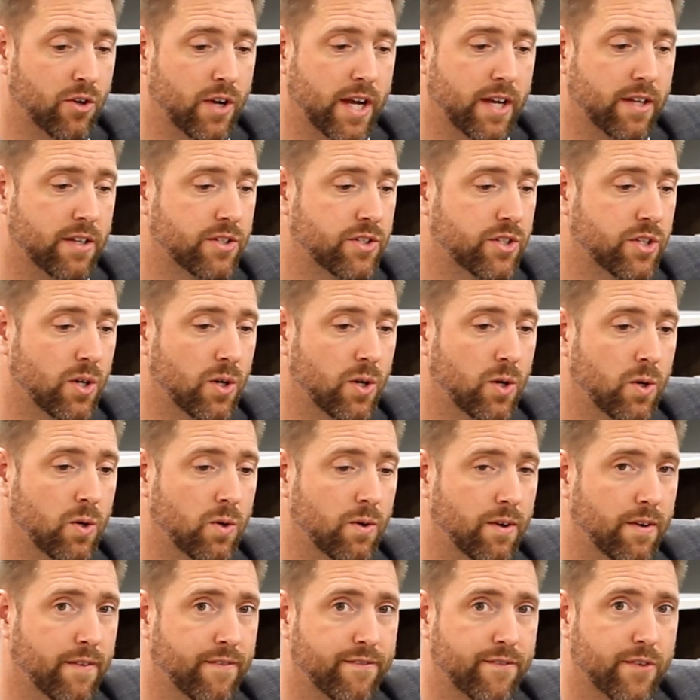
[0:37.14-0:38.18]
great.
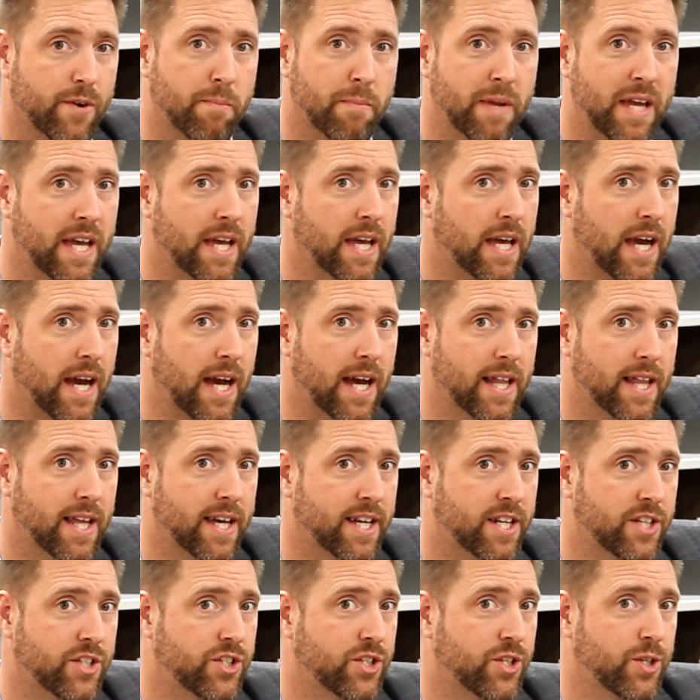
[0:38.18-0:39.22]
So for me, I
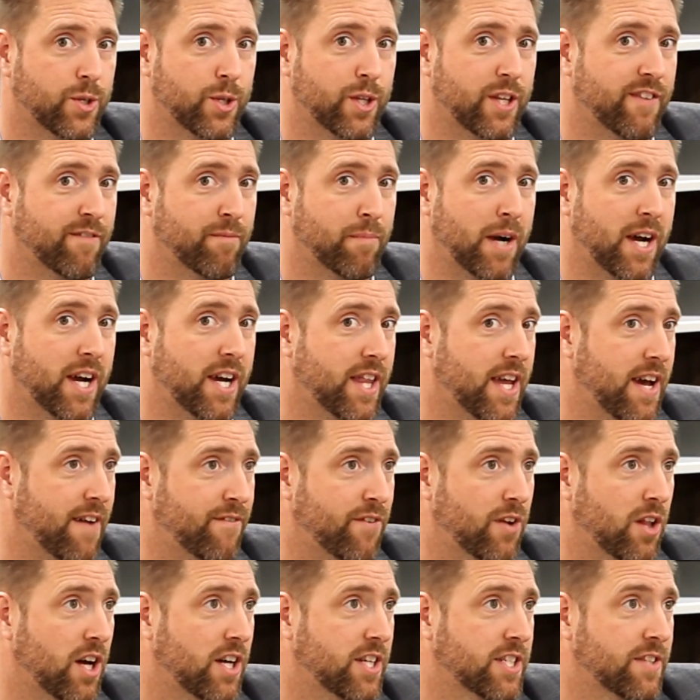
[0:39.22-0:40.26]
like to live by that
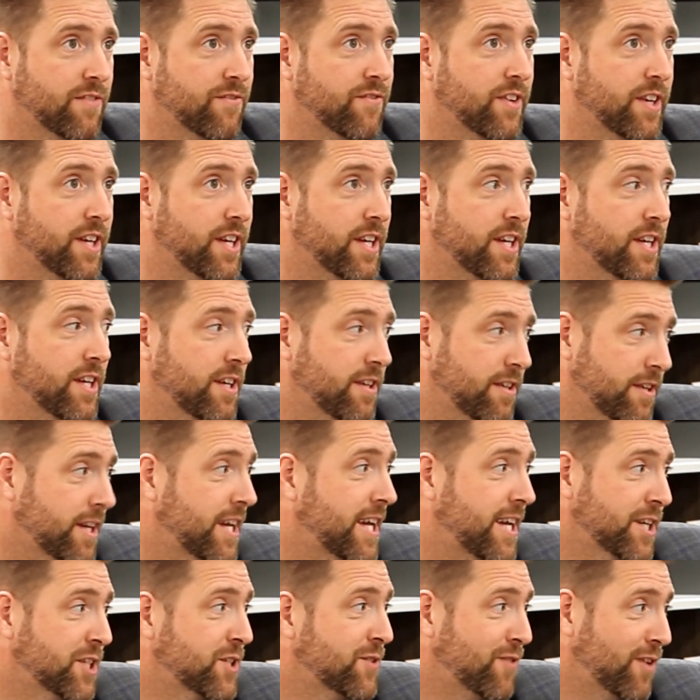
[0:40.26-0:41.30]
philosophy,
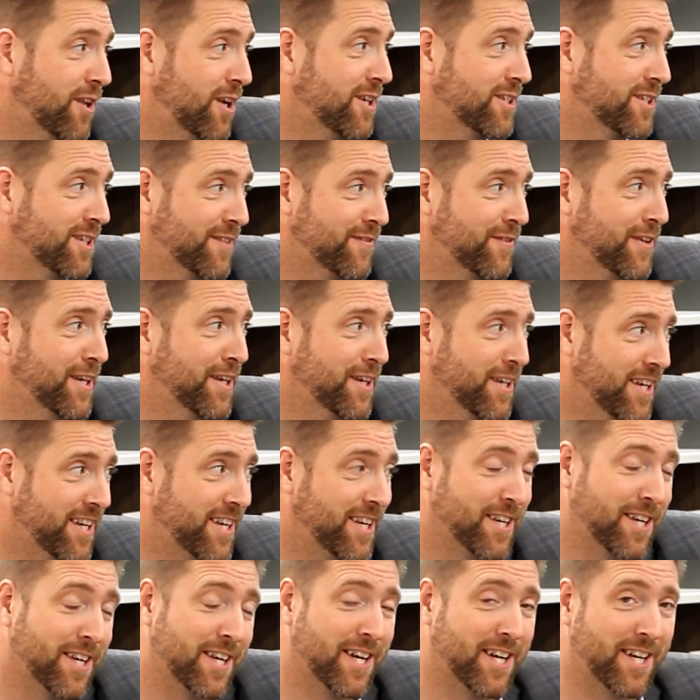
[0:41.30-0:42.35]
KISS philosophy,
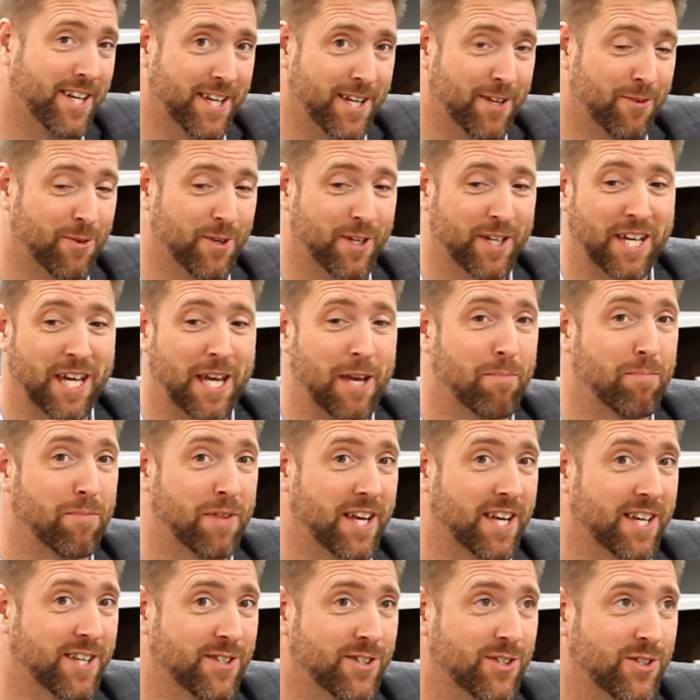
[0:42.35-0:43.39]
and really keep
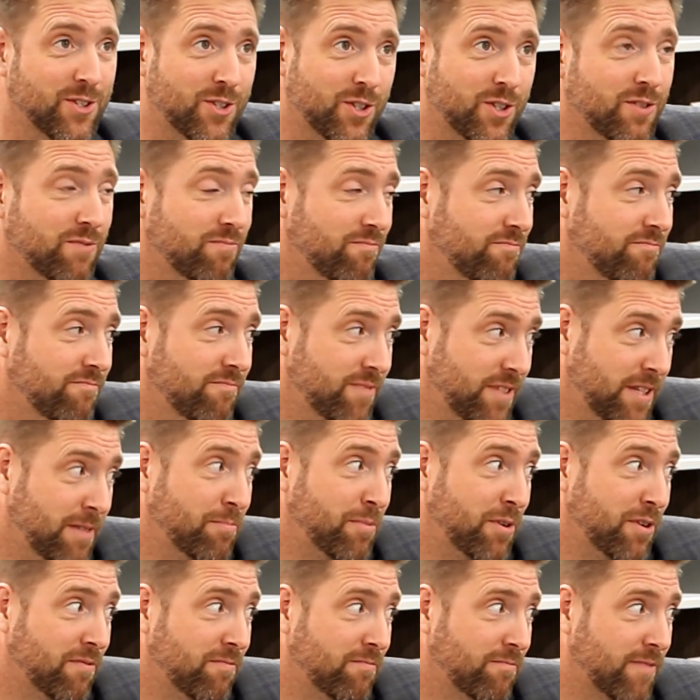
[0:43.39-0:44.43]
things
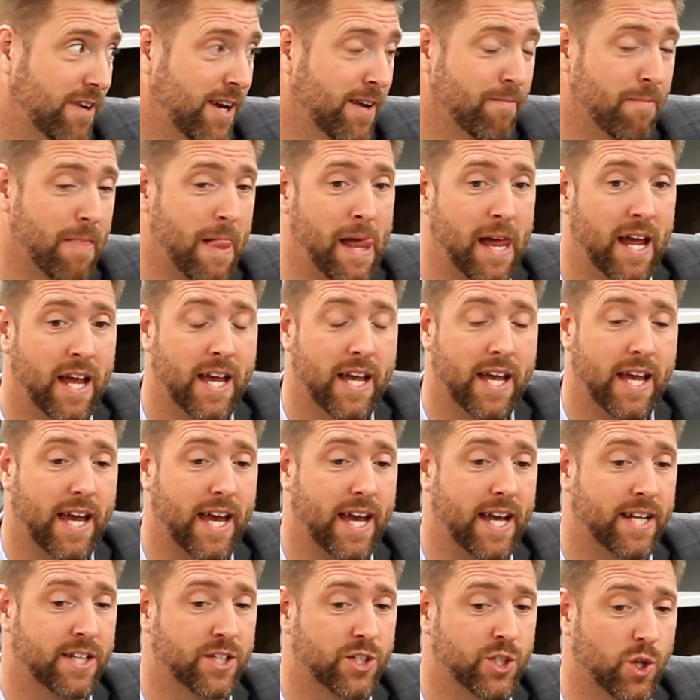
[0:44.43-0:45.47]
simple, right?
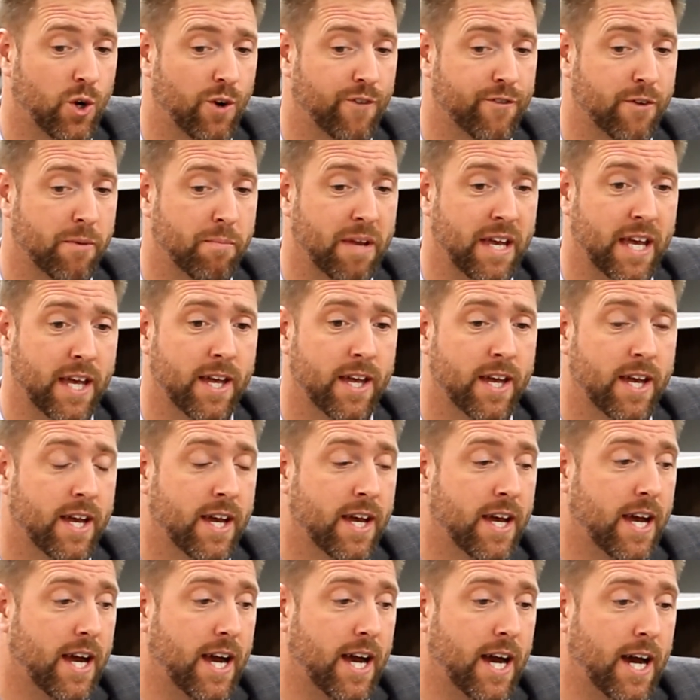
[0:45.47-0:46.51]
And so for me,
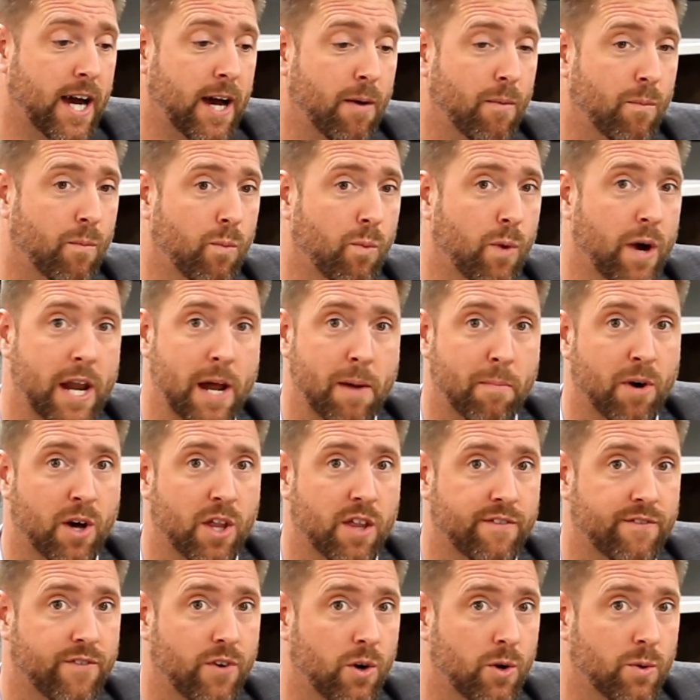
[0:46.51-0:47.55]
when I'm on
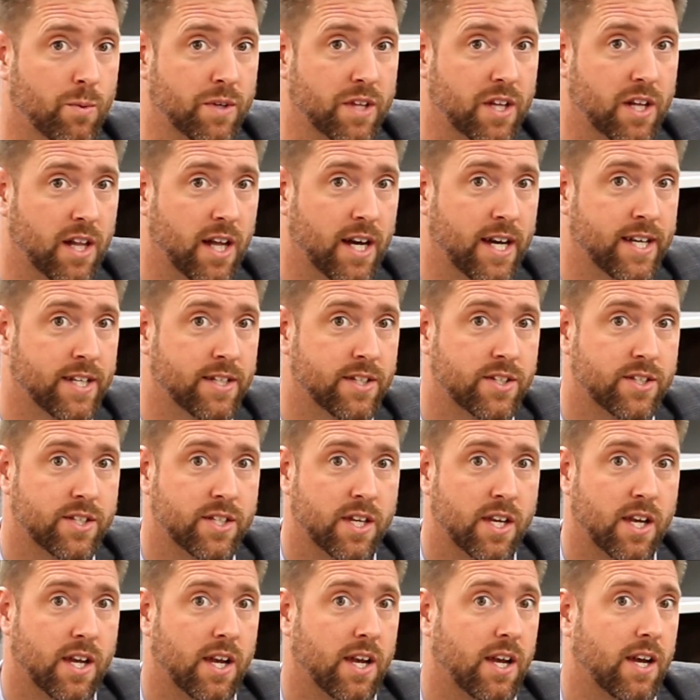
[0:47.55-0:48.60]
the phone with clients,